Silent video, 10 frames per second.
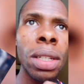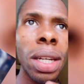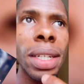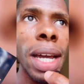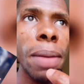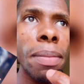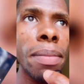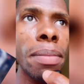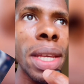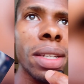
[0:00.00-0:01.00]
And that
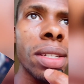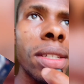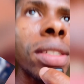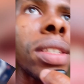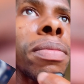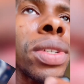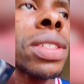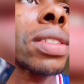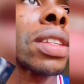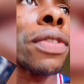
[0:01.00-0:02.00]
makes it a
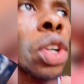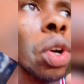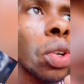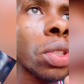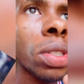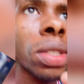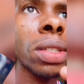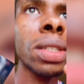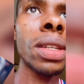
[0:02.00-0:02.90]
bit difficult,